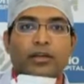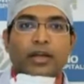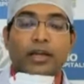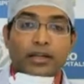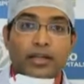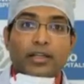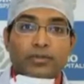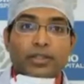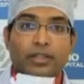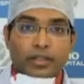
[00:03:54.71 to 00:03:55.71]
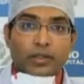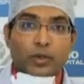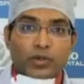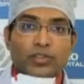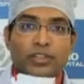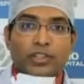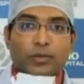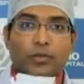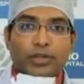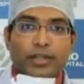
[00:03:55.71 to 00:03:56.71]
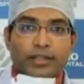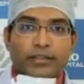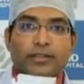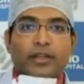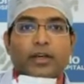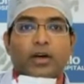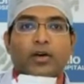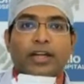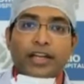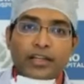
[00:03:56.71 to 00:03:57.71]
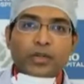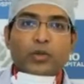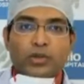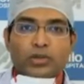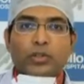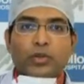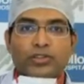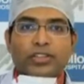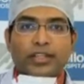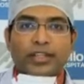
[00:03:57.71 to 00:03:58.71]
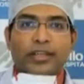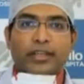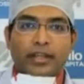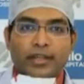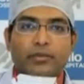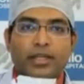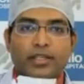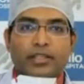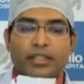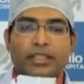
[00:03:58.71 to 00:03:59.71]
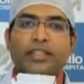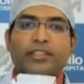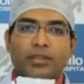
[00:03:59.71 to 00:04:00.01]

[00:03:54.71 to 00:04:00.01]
elderly with a new onset type of headache, or any new onset headache in anybody needs some